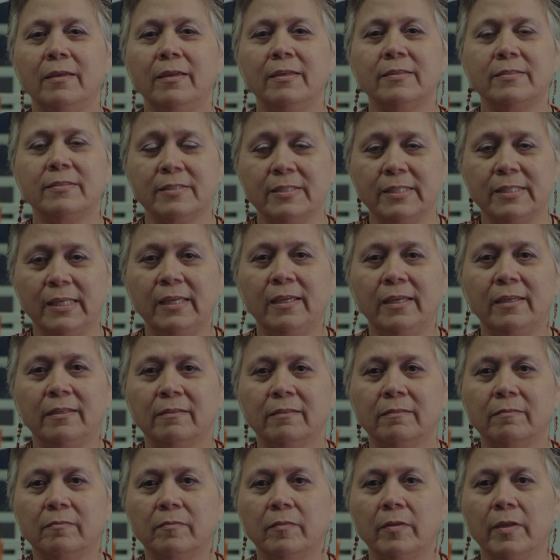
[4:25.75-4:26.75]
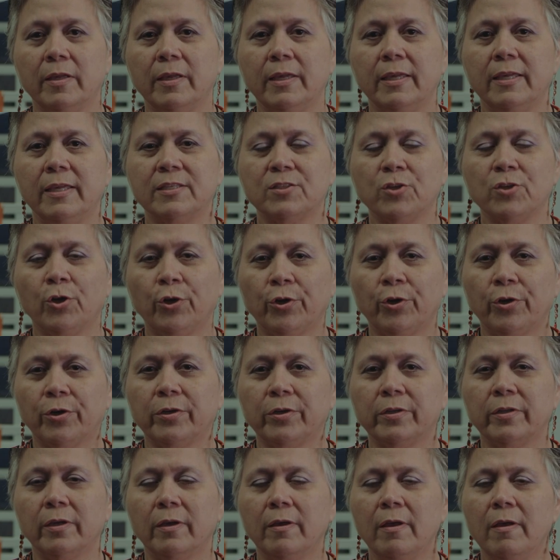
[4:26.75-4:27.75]
is seen, is
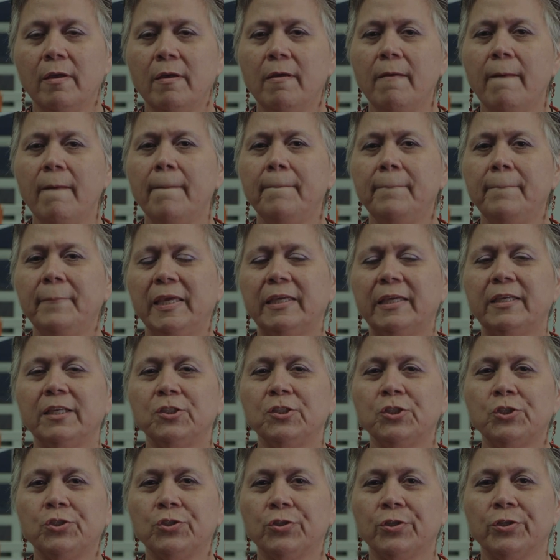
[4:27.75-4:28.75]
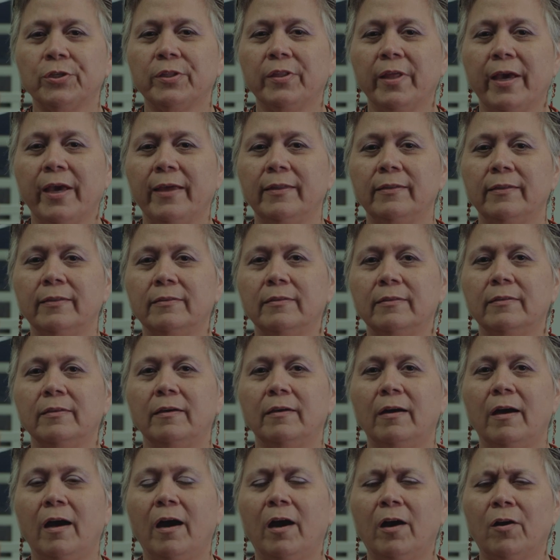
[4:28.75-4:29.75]
heard, making sure that
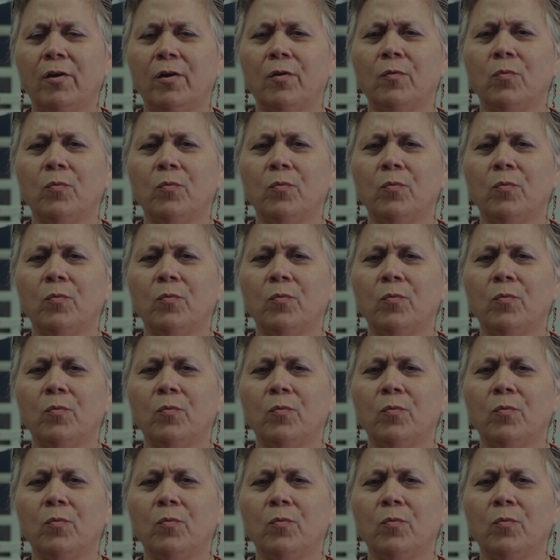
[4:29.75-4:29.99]
our